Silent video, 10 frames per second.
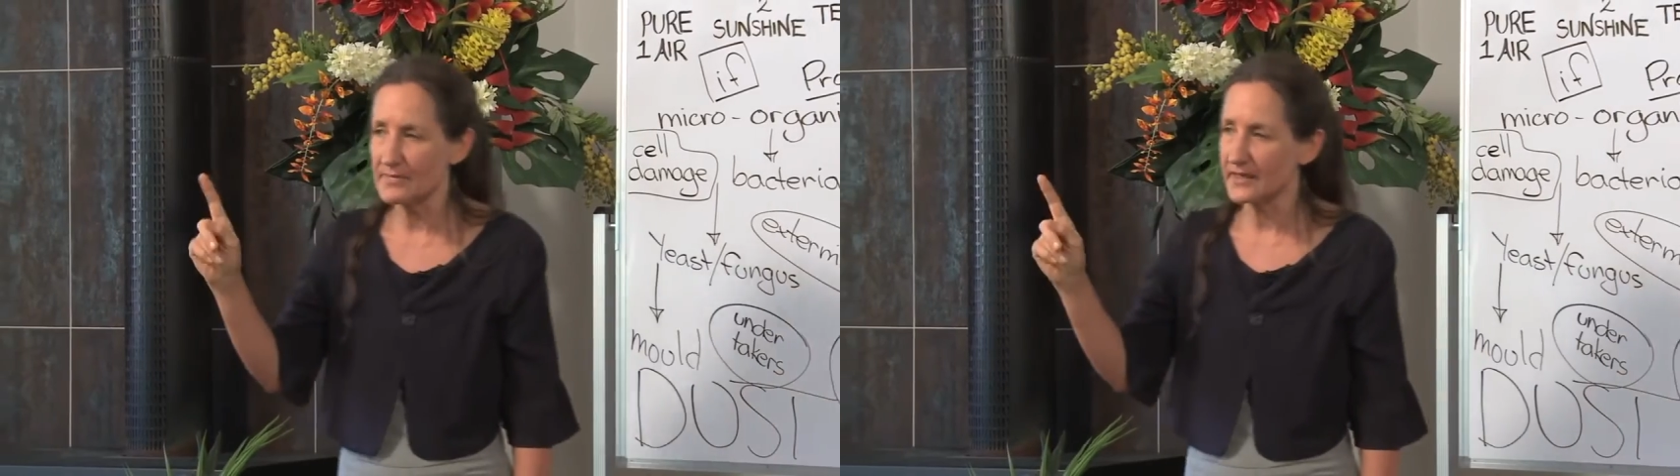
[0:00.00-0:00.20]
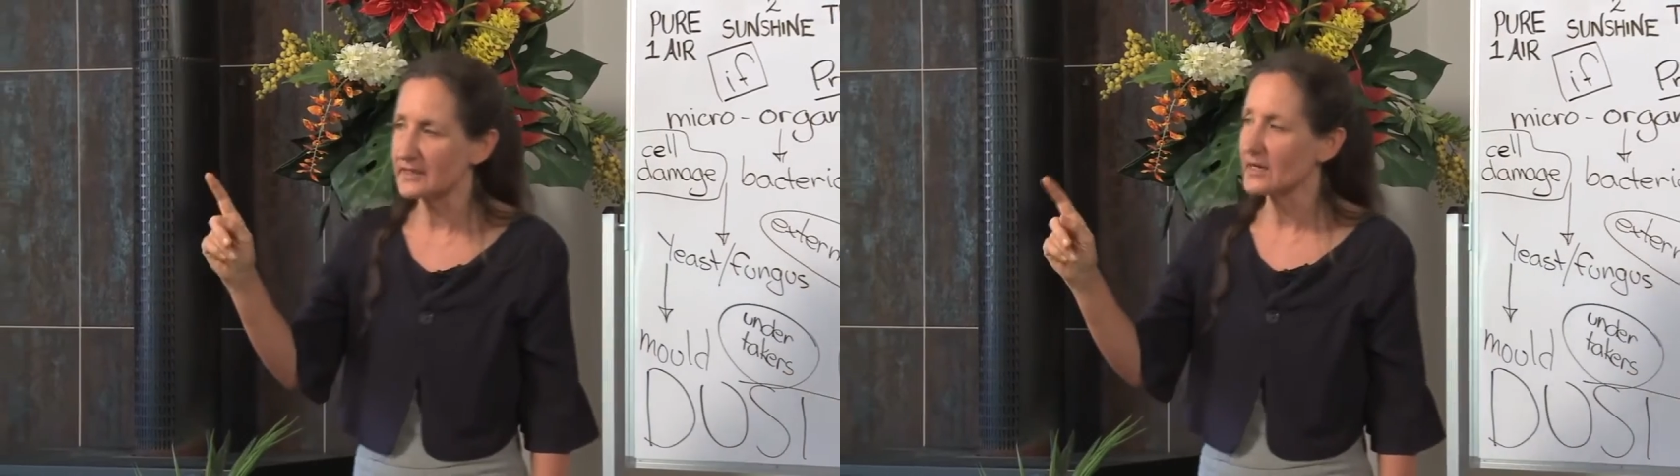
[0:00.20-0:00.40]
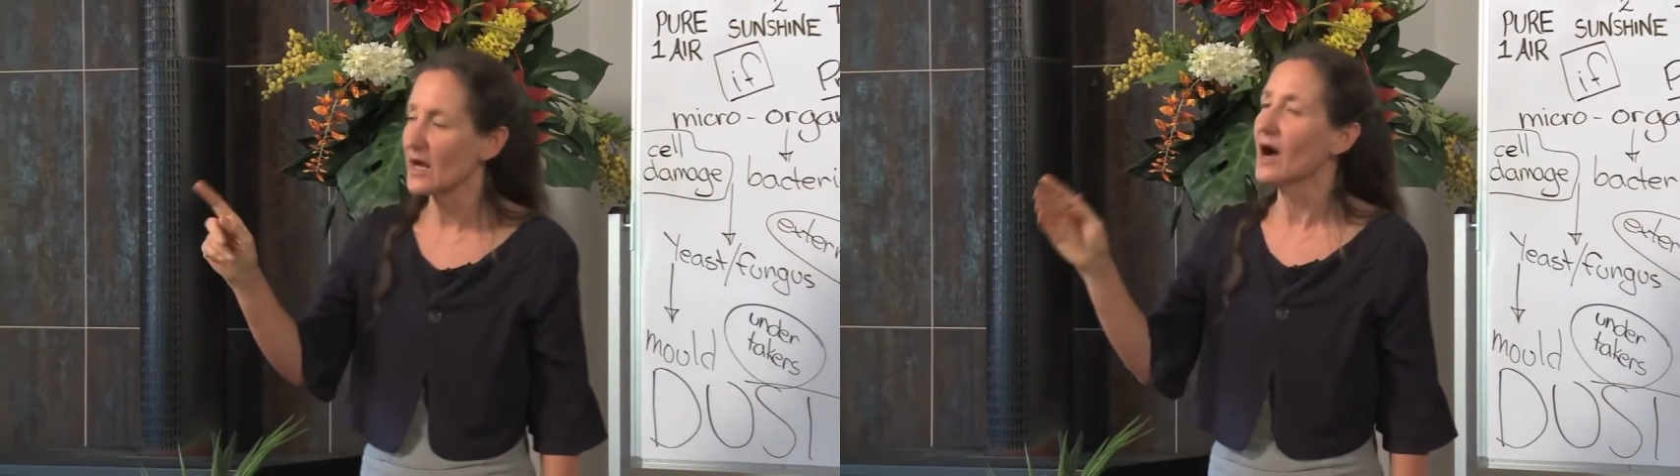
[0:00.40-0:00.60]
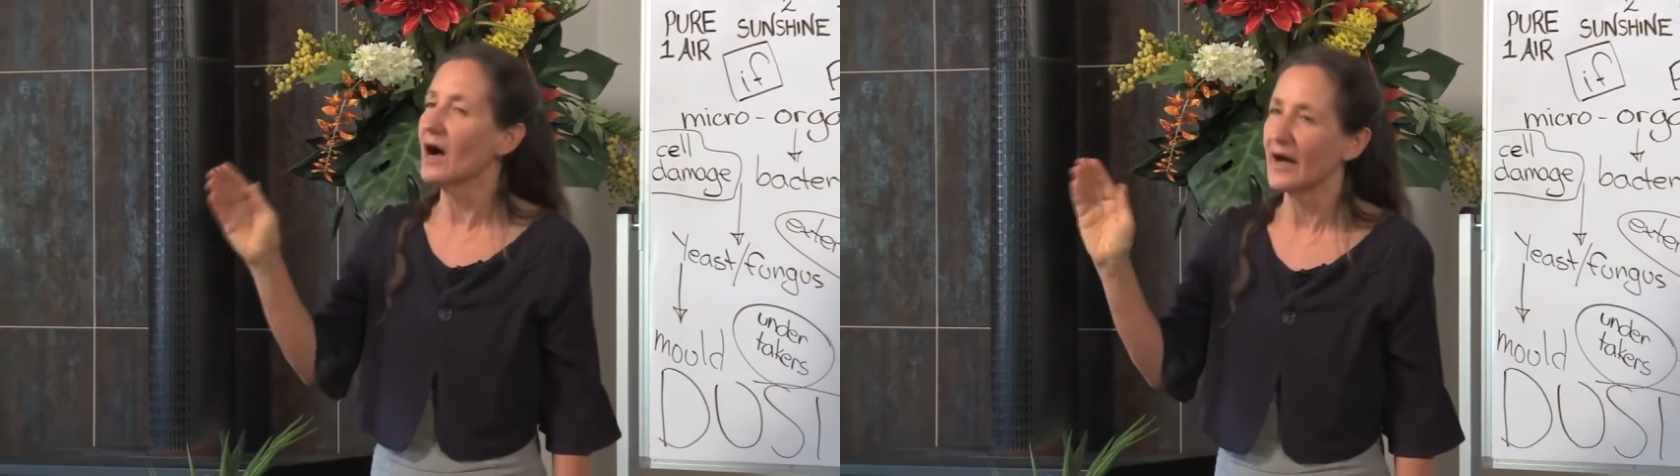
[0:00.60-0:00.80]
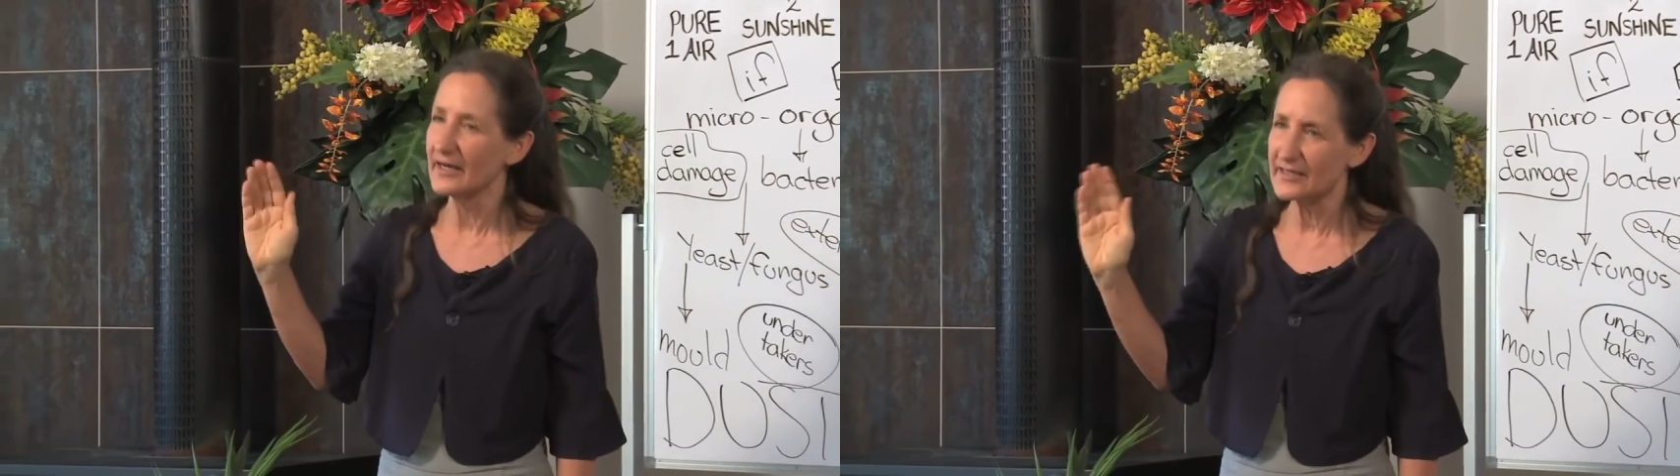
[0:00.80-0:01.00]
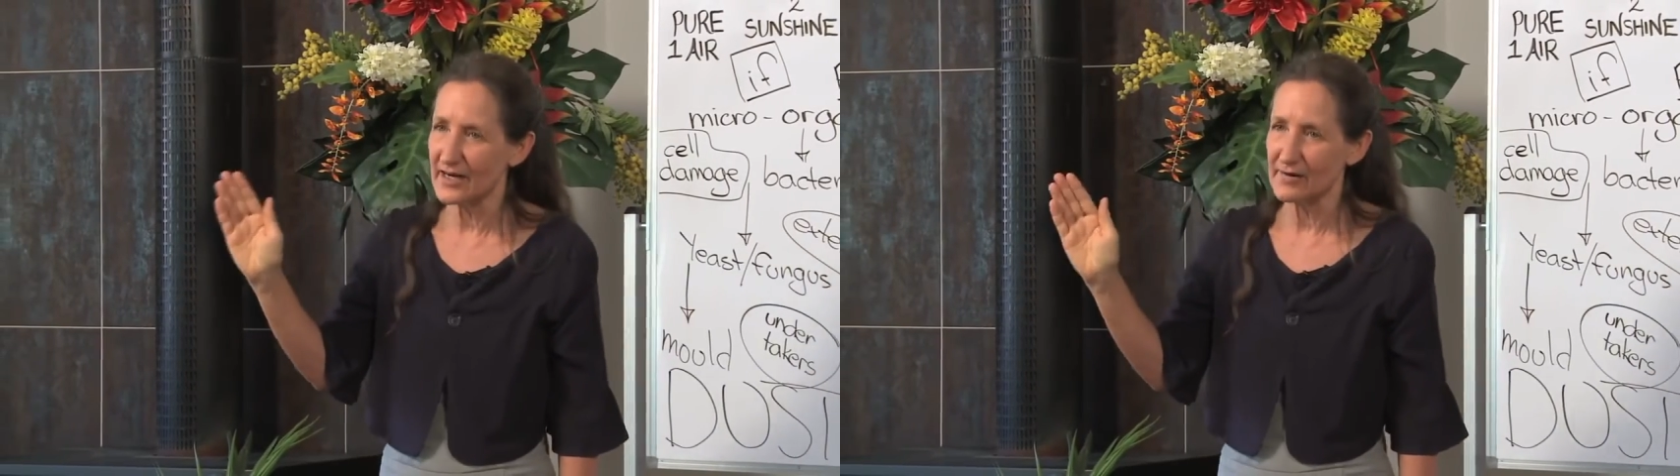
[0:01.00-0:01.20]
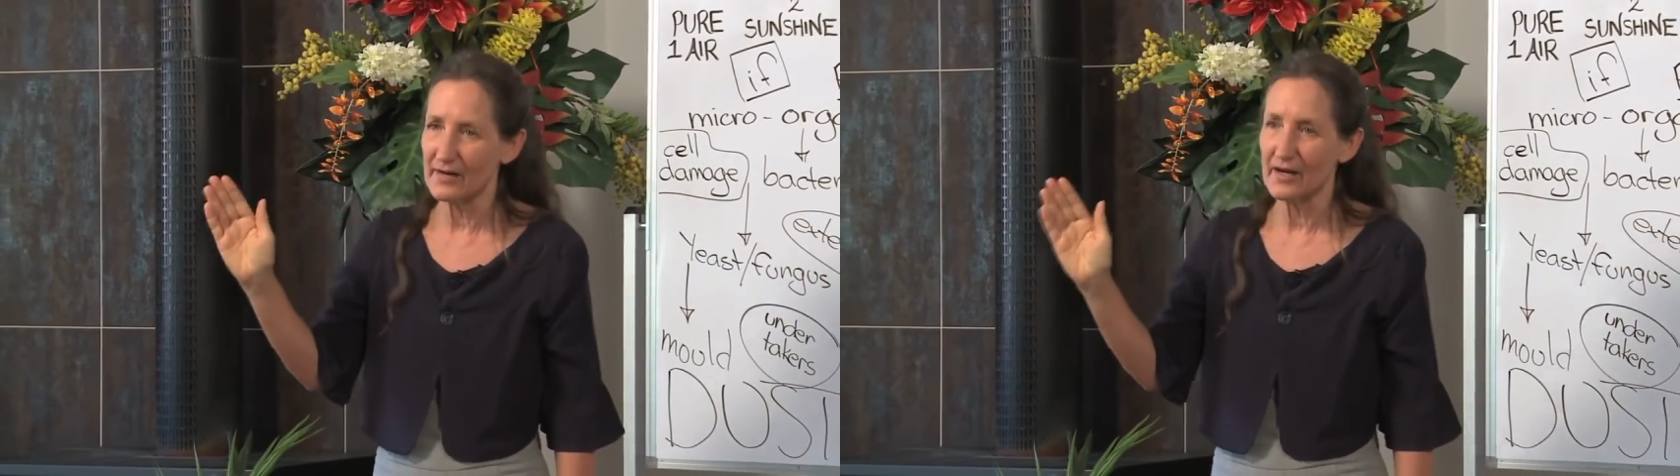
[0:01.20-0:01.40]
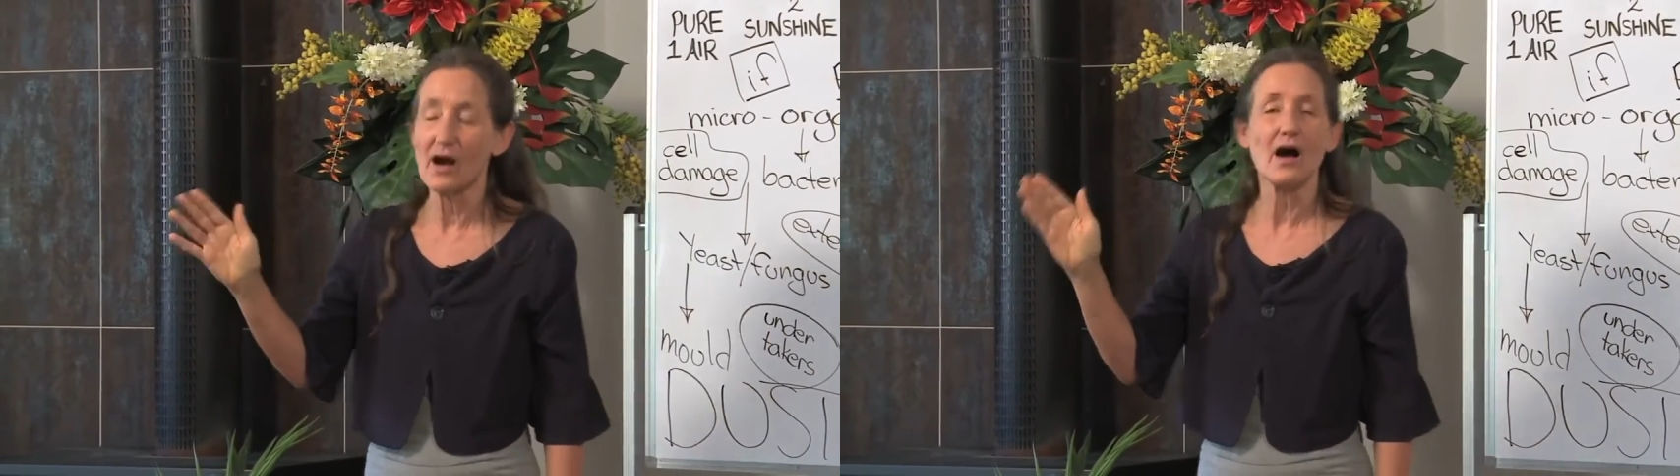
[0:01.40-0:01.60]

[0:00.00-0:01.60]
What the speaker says: meat, high dairy,